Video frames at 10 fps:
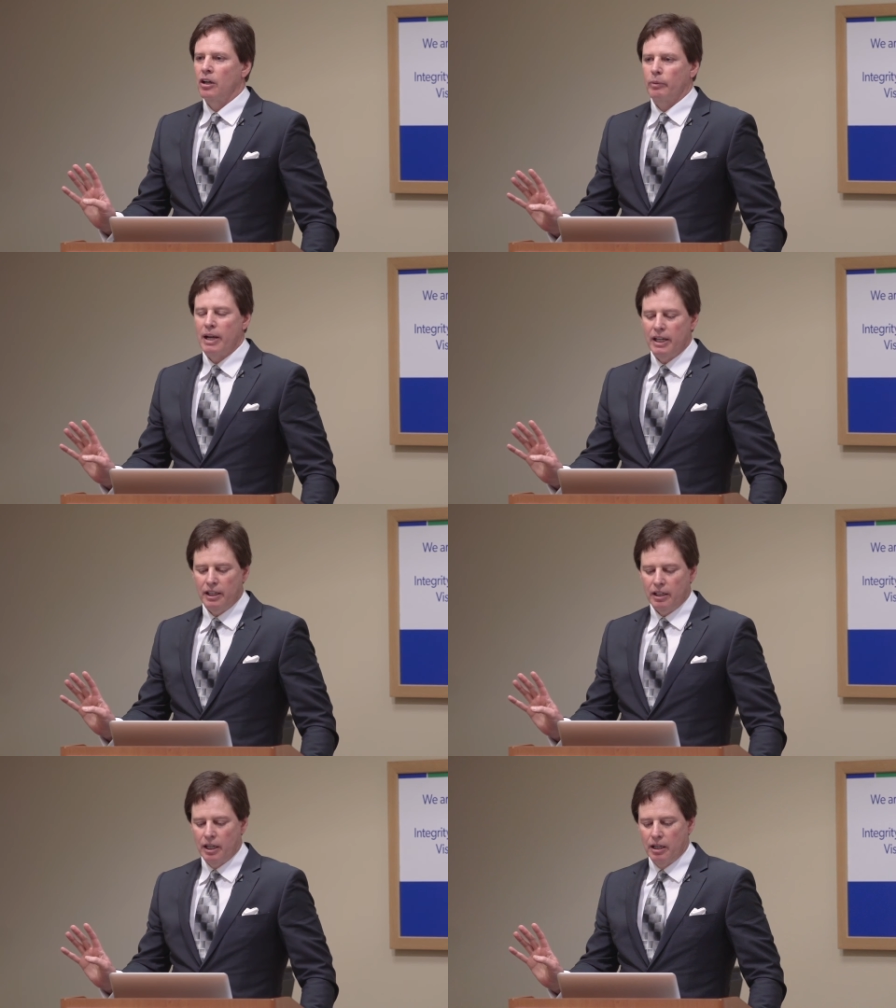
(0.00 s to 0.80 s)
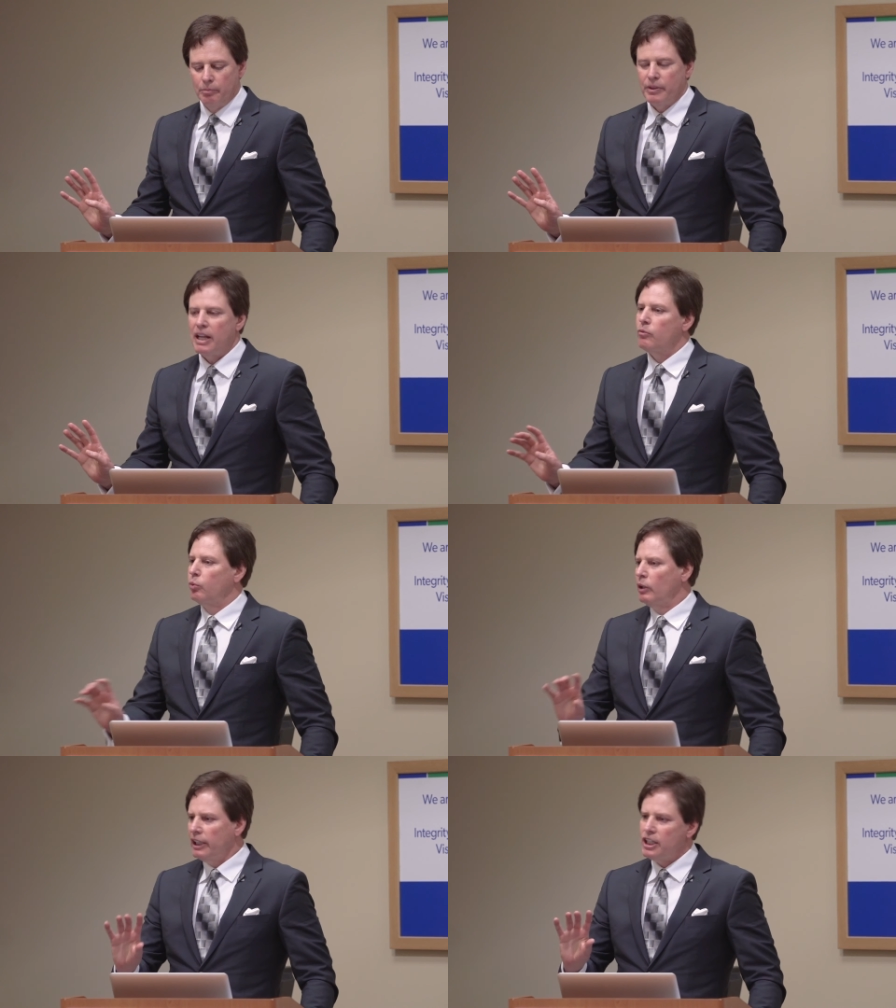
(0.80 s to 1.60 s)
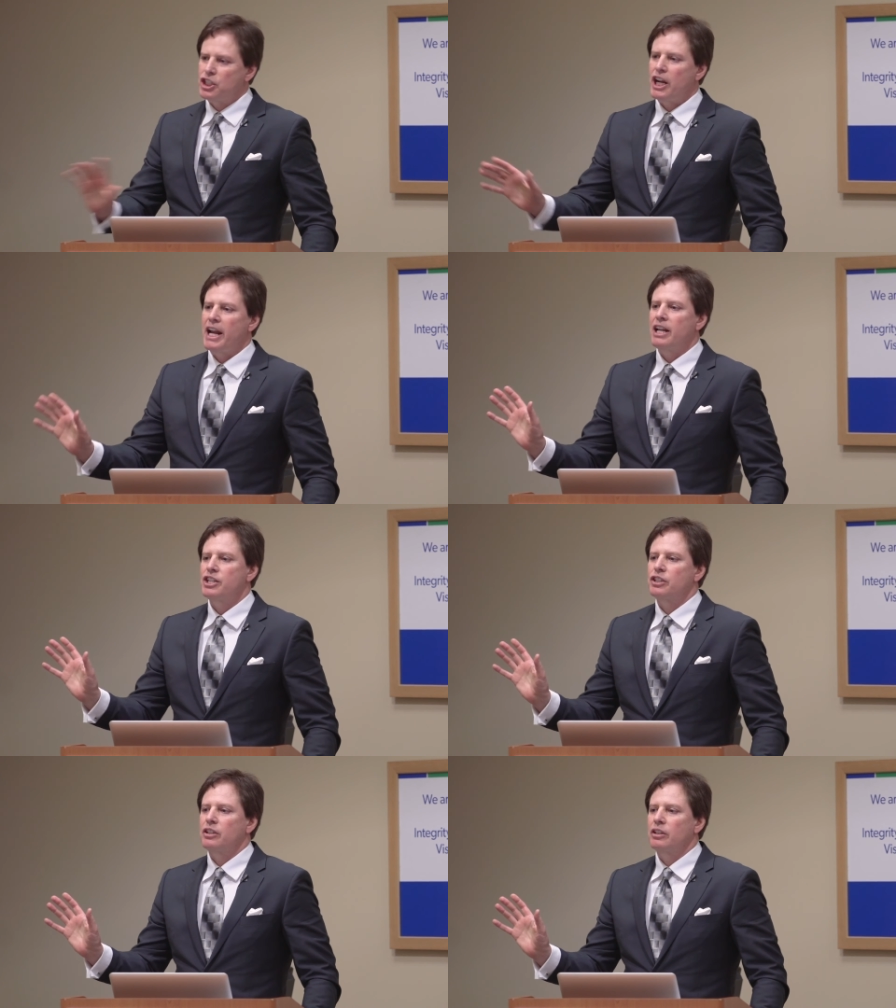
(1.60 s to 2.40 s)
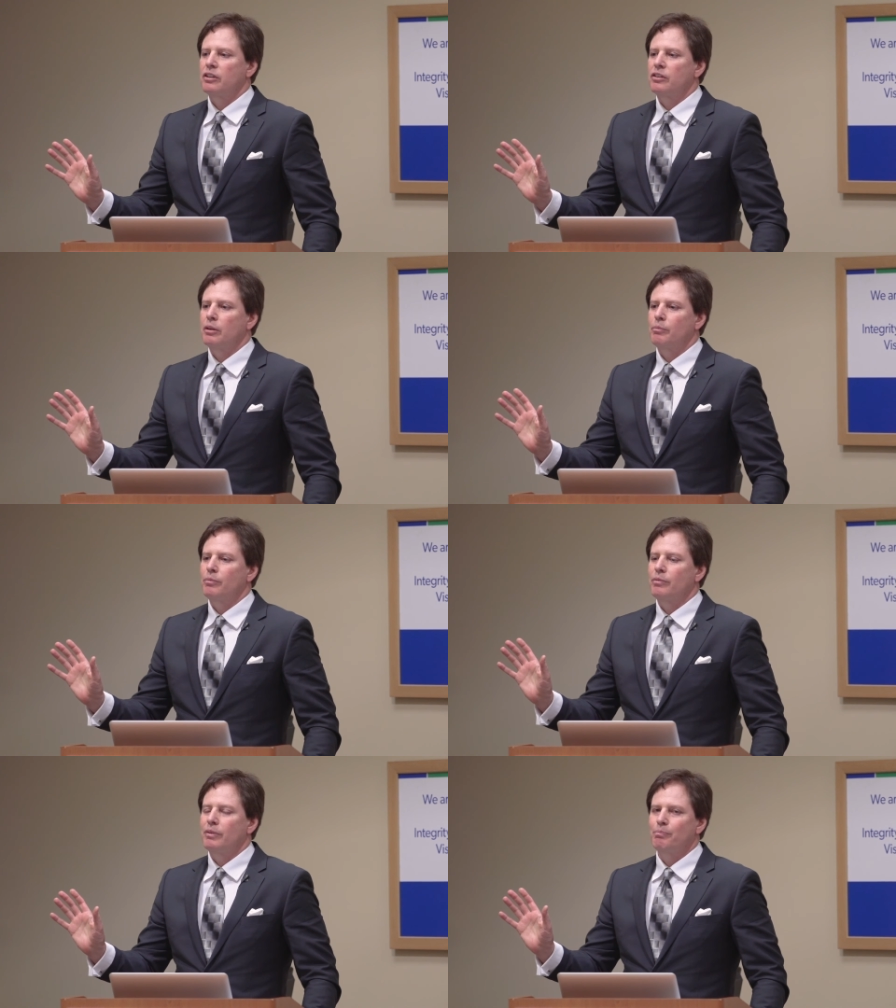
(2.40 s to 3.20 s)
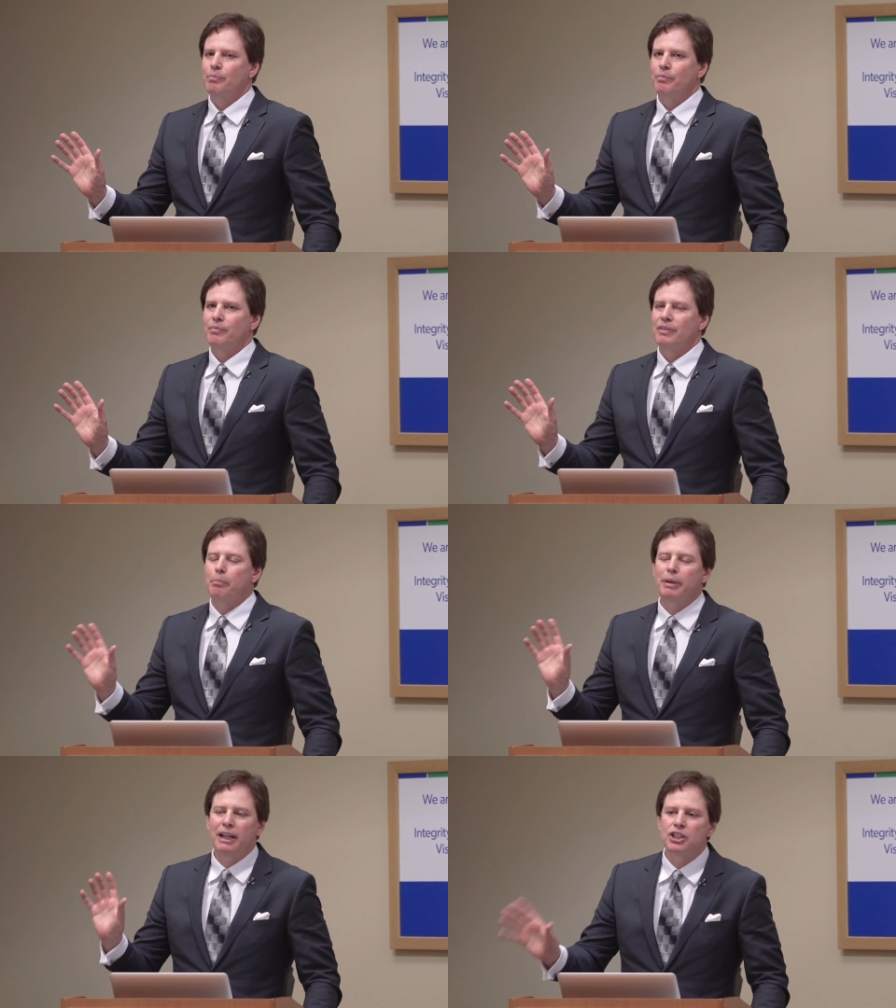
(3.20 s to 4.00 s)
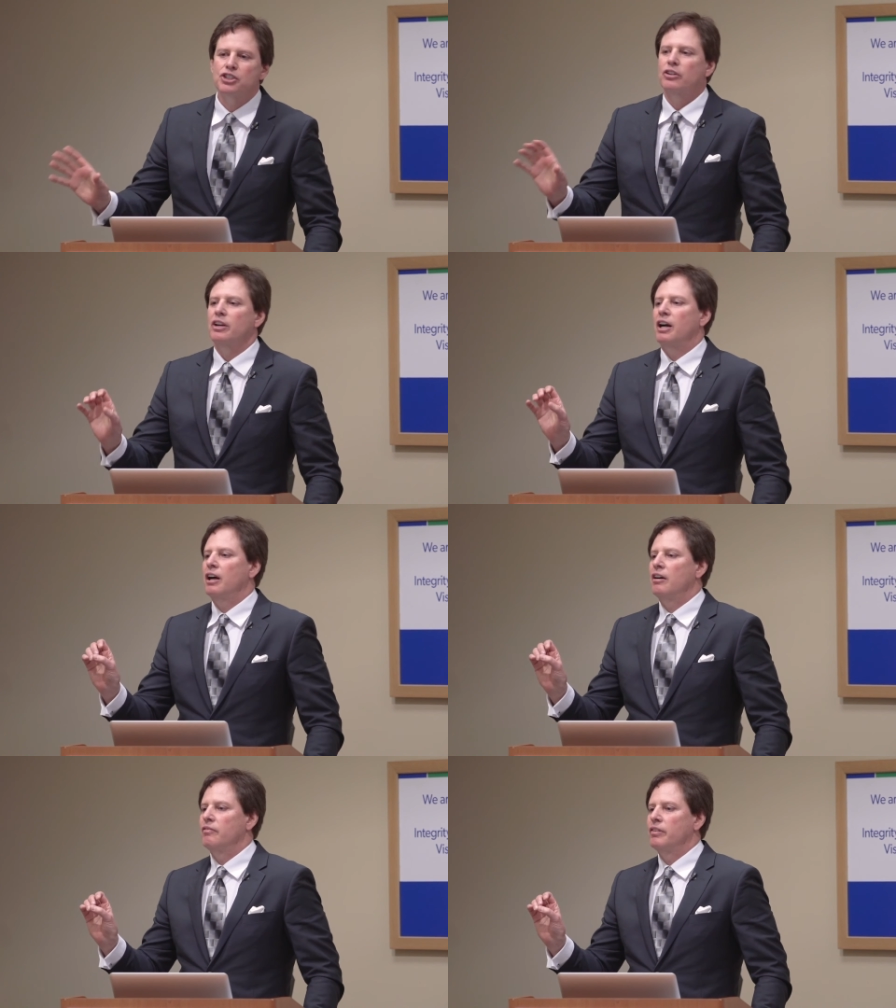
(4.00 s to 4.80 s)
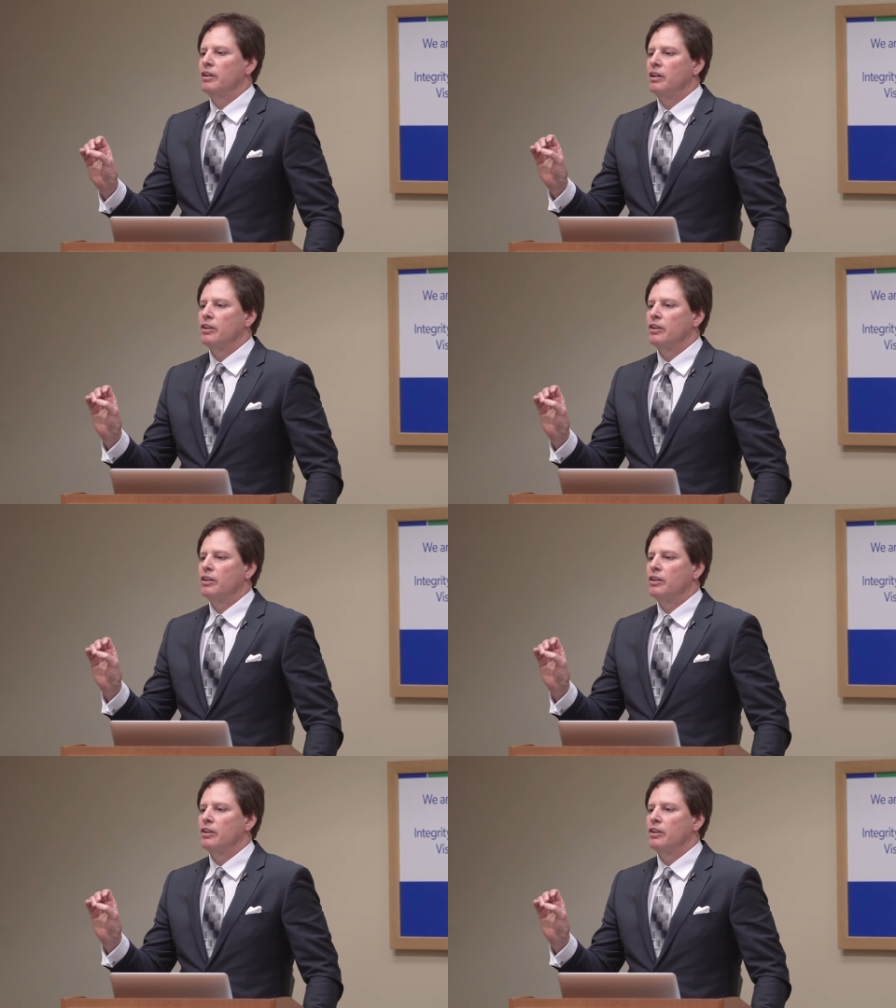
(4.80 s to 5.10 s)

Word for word: already, um, that have really changed the picture of